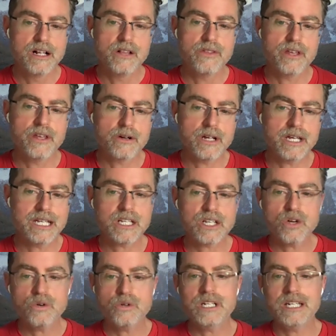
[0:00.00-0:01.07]
that are
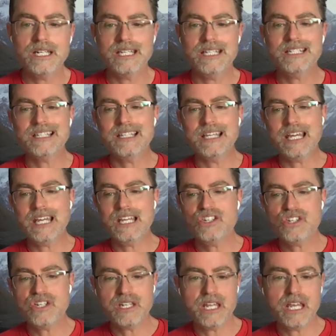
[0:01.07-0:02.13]
encoded into the
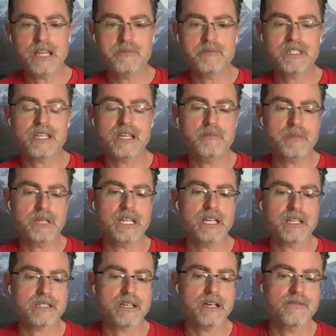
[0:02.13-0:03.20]
ancient names and
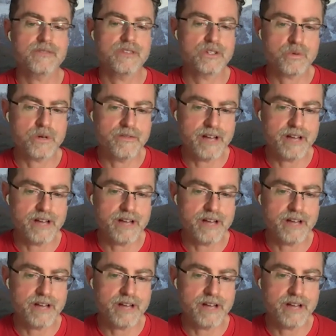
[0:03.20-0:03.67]
meanings of the 12